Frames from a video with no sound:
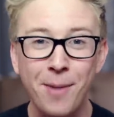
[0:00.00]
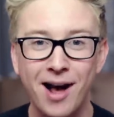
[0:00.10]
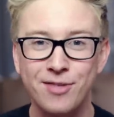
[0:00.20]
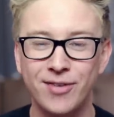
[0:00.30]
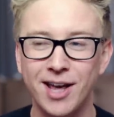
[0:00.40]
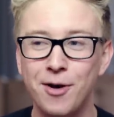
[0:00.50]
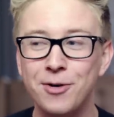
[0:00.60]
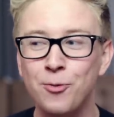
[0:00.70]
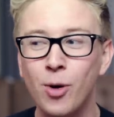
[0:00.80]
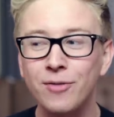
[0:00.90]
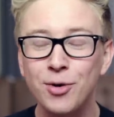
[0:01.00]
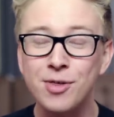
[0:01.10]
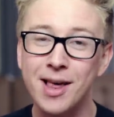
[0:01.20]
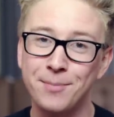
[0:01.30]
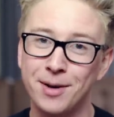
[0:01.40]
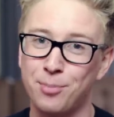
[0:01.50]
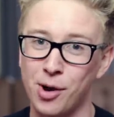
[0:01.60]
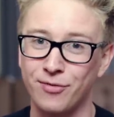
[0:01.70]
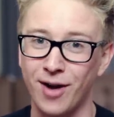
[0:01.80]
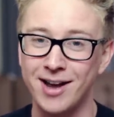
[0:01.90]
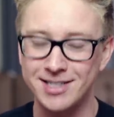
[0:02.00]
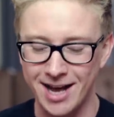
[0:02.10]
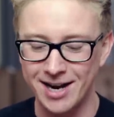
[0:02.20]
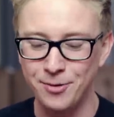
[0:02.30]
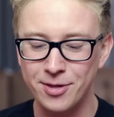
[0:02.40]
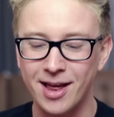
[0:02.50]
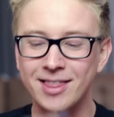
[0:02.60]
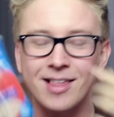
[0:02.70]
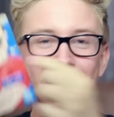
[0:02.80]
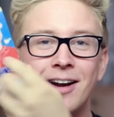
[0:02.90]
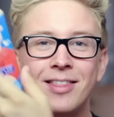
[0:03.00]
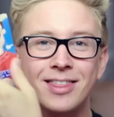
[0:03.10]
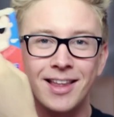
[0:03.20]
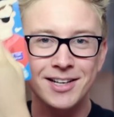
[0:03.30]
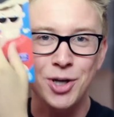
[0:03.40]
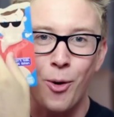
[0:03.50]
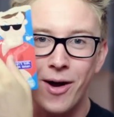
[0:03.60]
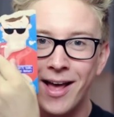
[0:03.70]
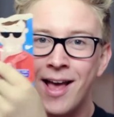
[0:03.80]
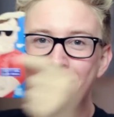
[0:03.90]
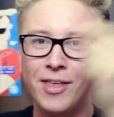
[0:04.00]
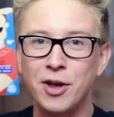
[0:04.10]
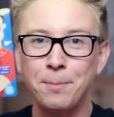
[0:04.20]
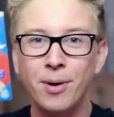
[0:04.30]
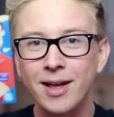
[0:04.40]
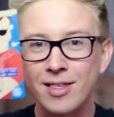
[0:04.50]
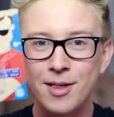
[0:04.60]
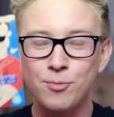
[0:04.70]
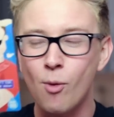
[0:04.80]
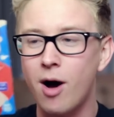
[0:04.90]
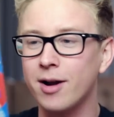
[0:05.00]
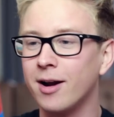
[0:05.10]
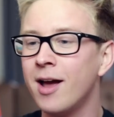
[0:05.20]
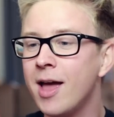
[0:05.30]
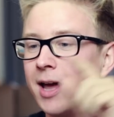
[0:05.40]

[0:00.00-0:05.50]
Box video, one of you sent me a boyfriend, and it was like this little like toy that you can put in some water,